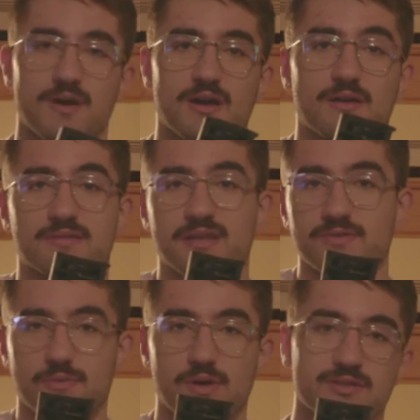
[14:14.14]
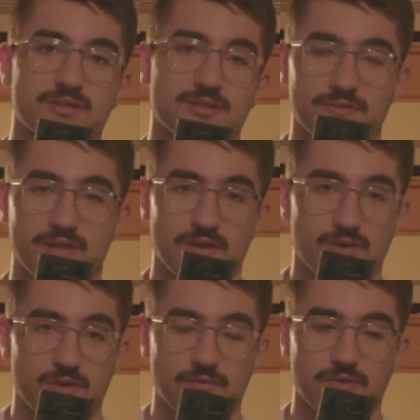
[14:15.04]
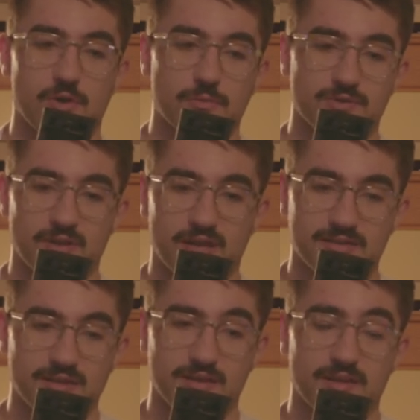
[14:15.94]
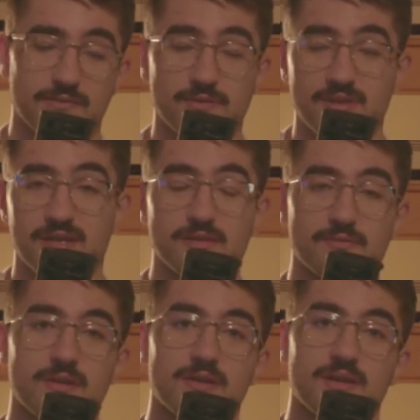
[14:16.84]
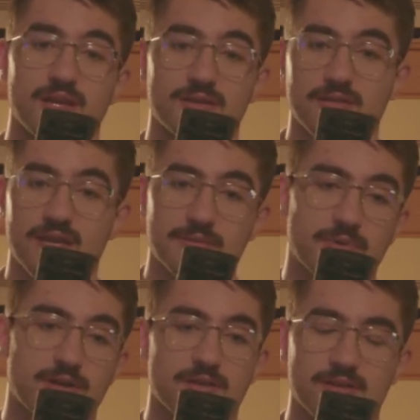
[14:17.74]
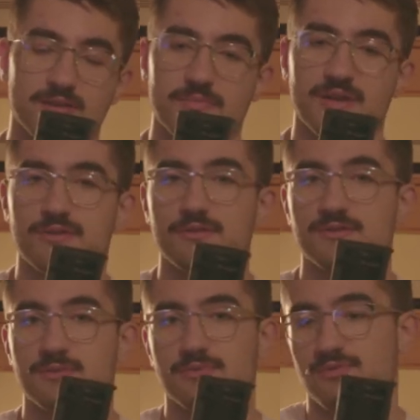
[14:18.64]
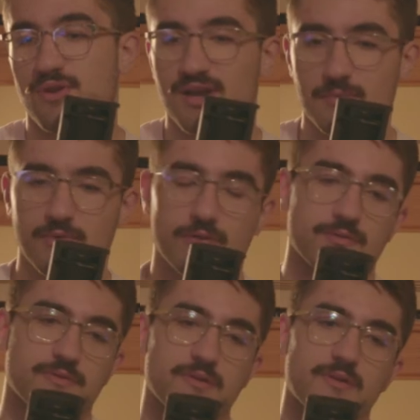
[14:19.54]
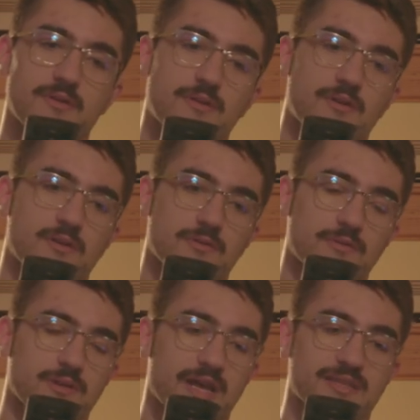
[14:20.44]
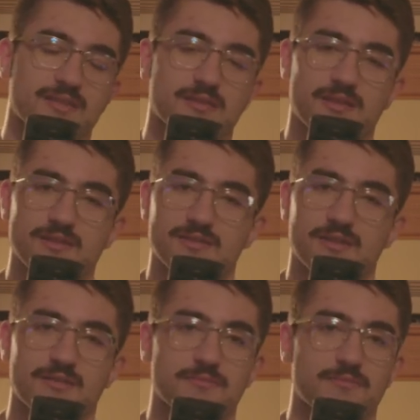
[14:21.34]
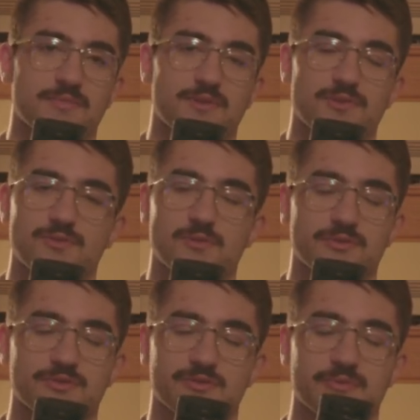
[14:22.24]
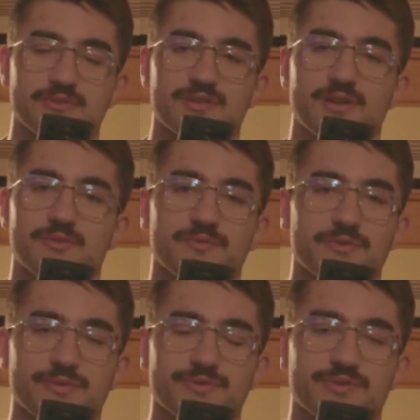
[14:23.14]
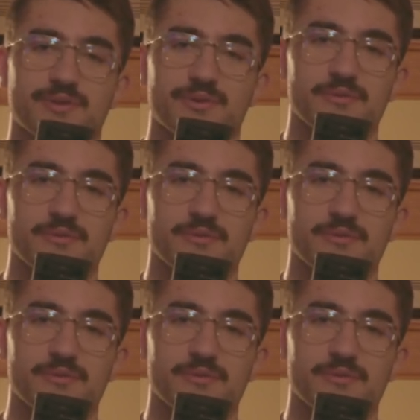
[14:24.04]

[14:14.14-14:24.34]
thanks for watching this video. I really hope you liked it. If you did, hit the like button, hit the bell, subscribe, all the classic things that YouTubers are supposed to tell their viewers to do.